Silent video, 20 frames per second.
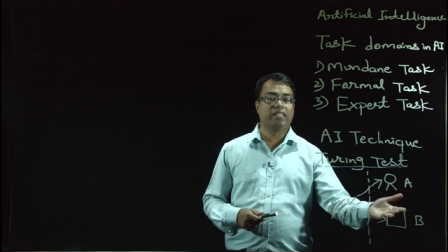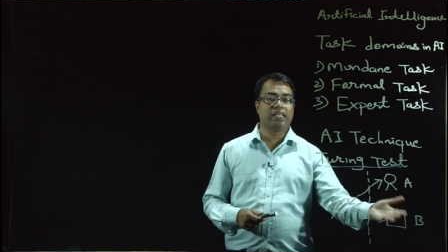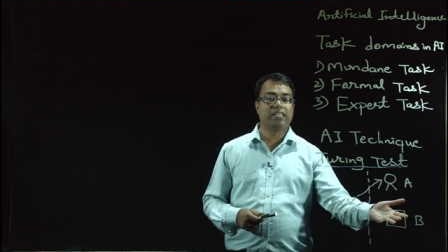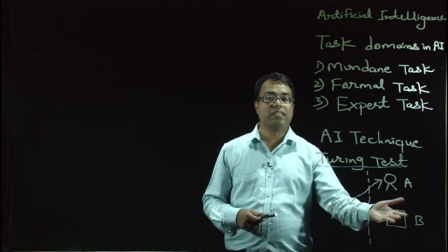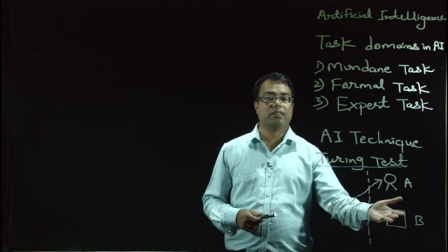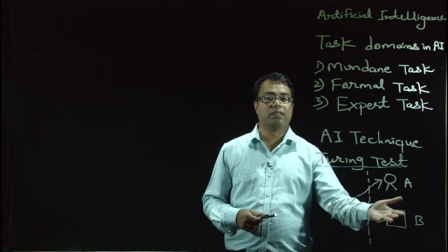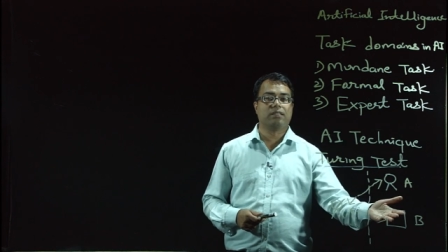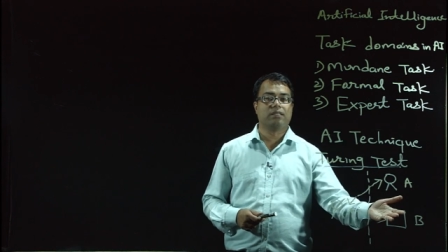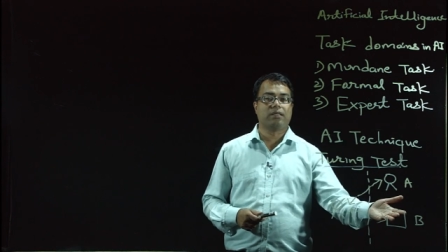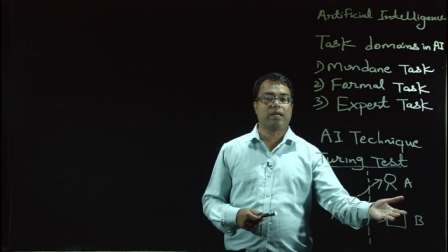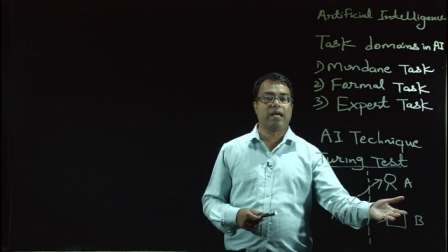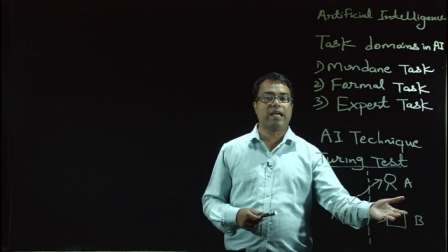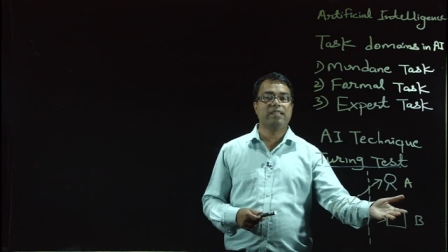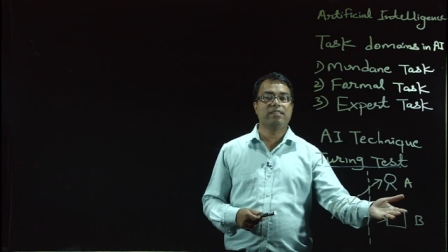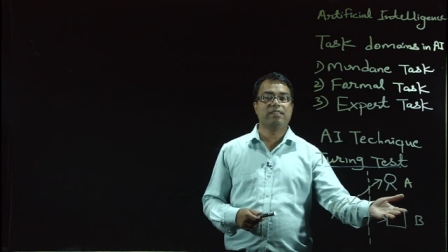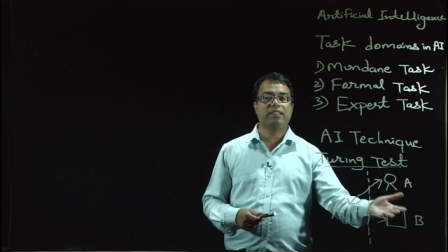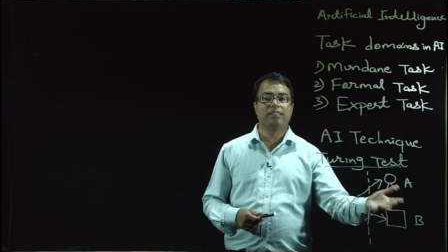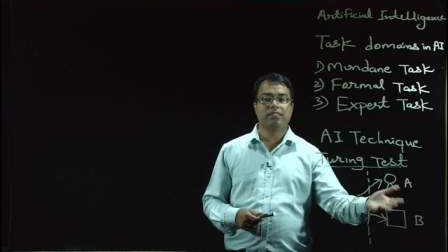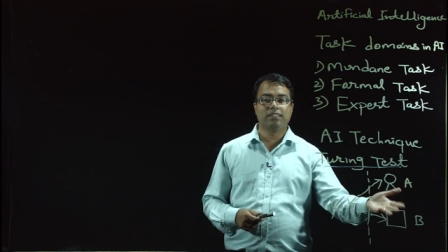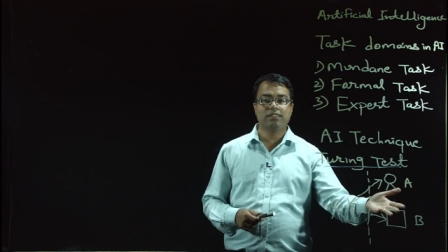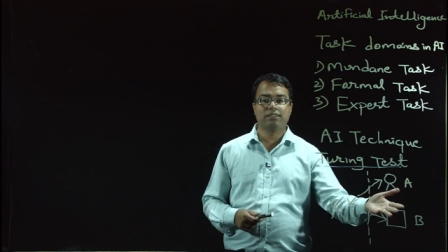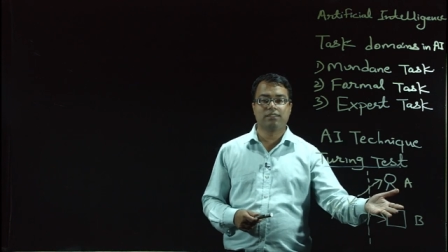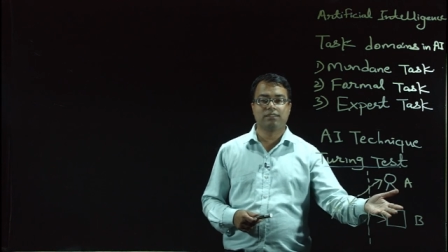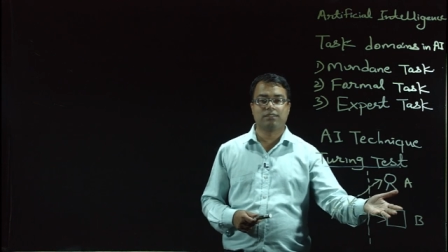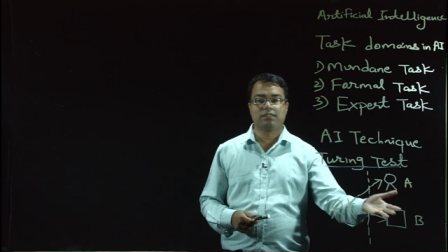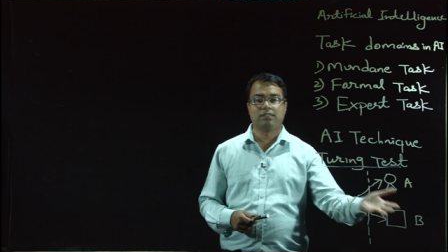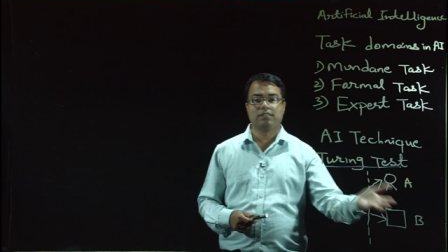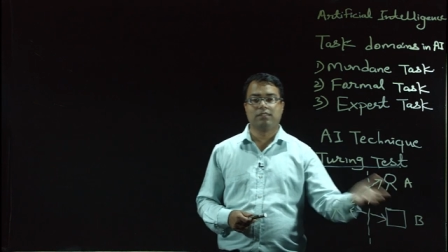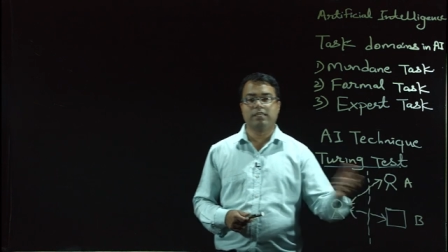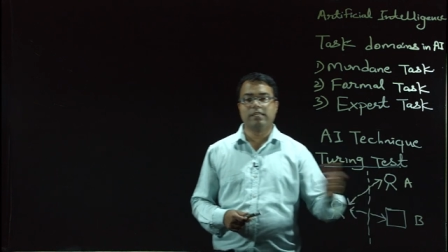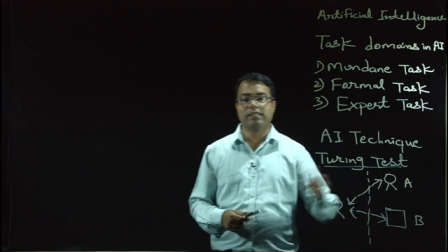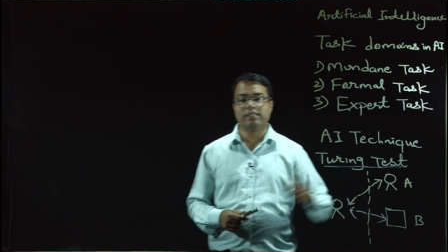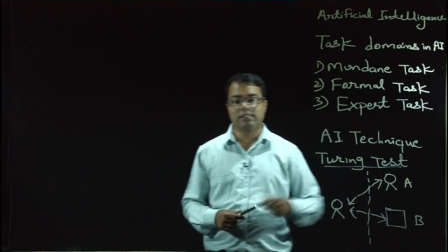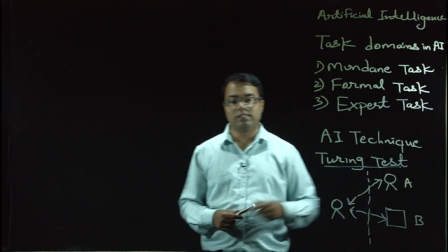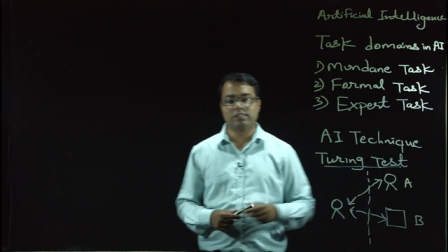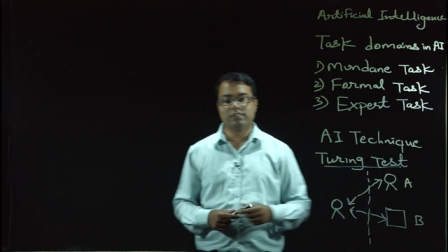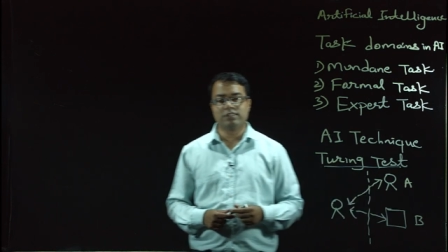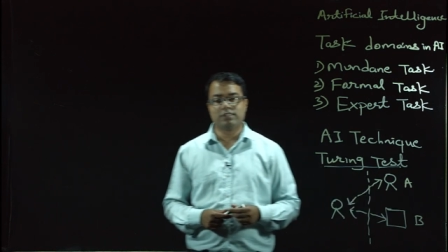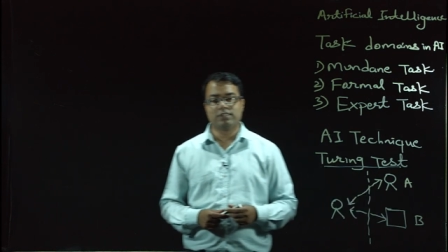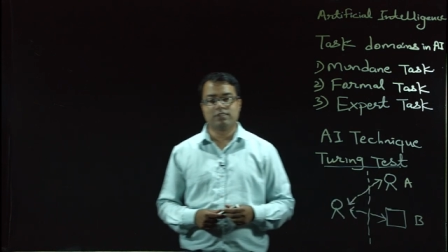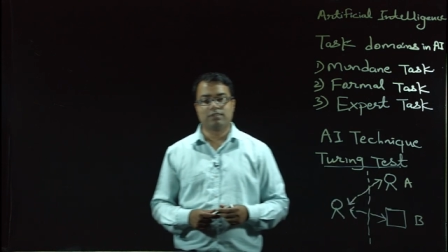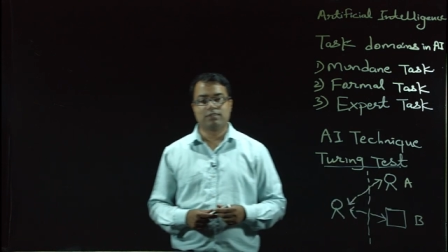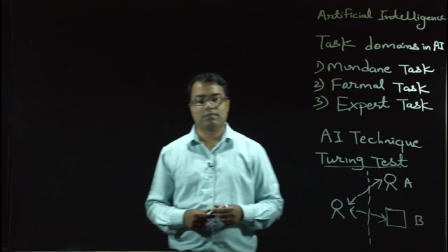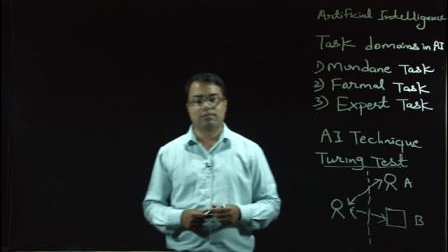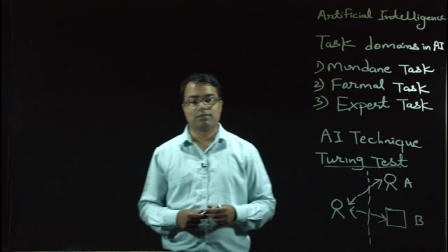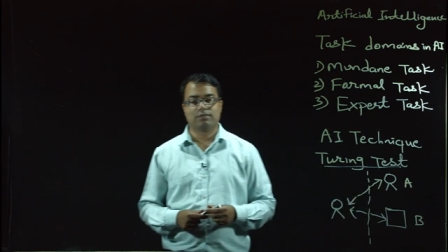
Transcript: think and it is intelligent.